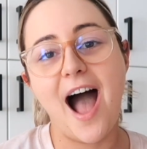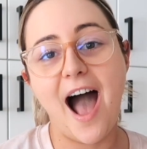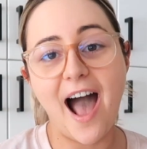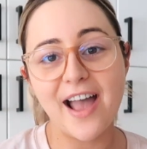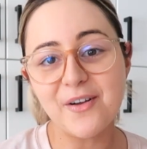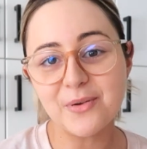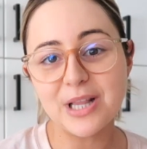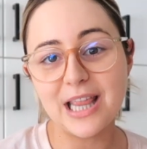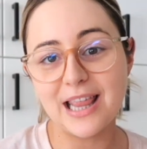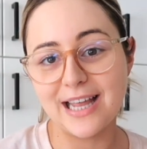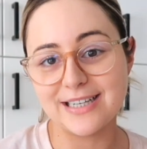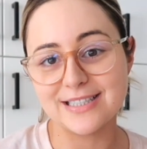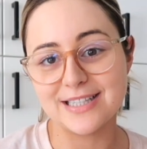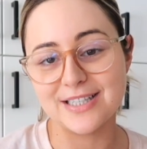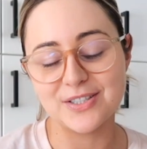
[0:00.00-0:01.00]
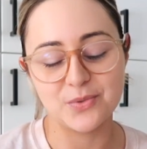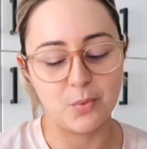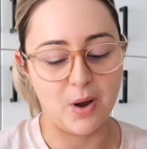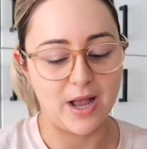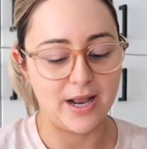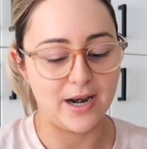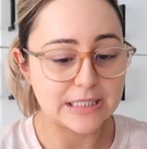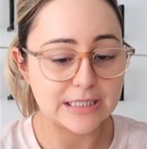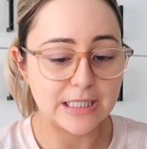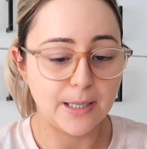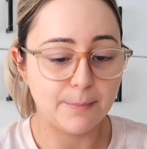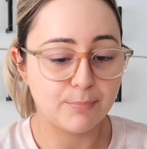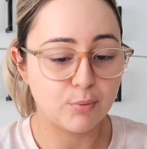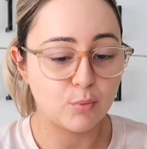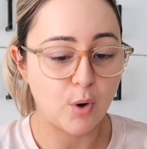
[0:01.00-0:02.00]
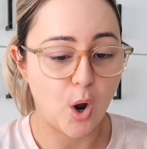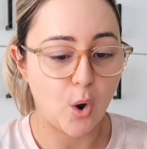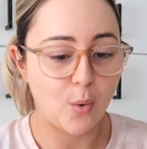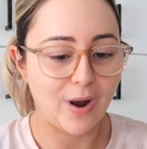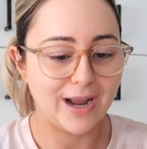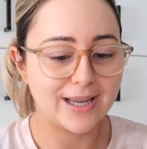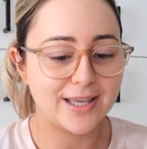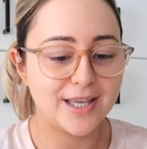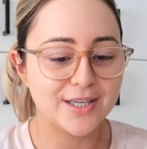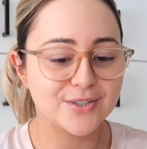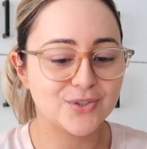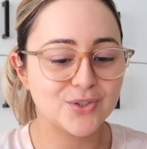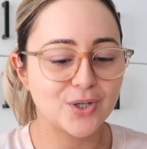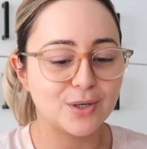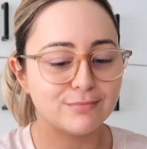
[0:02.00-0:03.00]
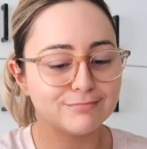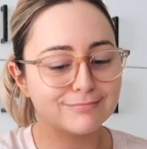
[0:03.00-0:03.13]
I really liked this one. This is the Pro Kiss